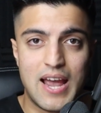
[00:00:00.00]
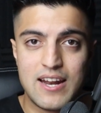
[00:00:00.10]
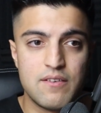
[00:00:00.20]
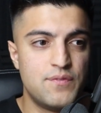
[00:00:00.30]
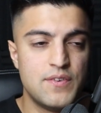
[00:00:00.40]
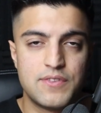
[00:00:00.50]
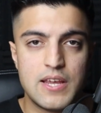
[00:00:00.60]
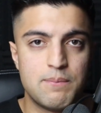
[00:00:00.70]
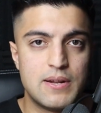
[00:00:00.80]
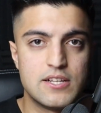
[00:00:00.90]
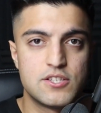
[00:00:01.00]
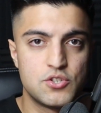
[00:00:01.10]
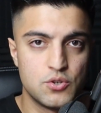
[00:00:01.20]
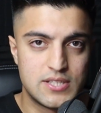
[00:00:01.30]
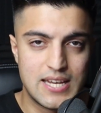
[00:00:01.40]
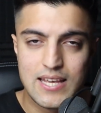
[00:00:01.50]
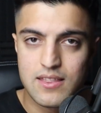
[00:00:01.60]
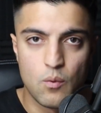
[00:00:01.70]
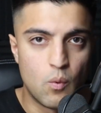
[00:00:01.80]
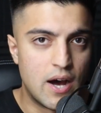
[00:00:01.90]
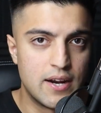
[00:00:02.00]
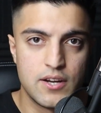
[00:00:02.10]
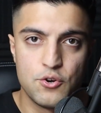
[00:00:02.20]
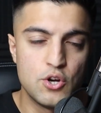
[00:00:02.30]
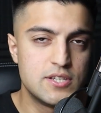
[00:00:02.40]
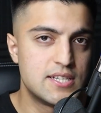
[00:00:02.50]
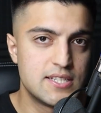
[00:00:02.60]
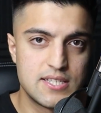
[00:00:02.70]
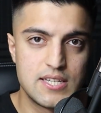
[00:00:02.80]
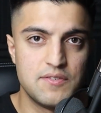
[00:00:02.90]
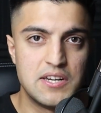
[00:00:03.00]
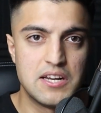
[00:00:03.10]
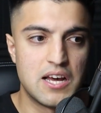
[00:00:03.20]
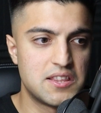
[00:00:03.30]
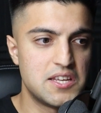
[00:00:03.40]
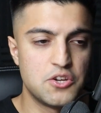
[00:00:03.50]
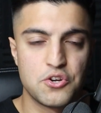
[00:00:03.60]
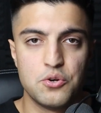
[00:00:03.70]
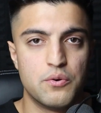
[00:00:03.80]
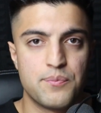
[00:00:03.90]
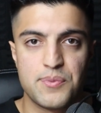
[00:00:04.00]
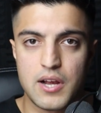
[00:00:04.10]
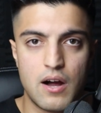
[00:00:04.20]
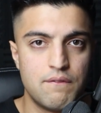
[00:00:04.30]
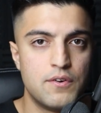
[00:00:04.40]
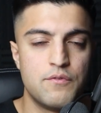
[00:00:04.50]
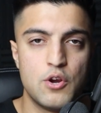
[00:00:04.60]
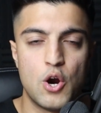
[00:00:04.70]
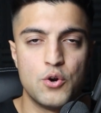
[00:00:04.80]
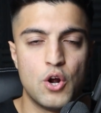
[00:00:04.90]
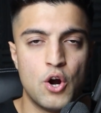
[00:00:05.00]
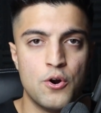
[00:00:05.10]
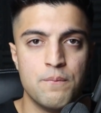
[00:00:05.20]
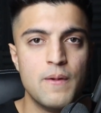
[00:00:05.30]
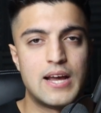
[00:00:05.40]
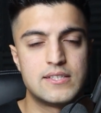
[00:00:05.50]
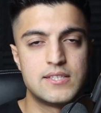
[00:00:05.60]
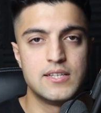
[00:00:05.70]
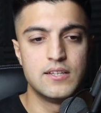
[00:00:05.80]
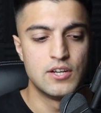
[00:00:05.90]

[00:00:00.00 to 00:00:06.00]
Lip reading: And in 15 minutes, your teeth are whitened, no sensitivity, nothing. You can do it from the comfort of your own home, and that's it.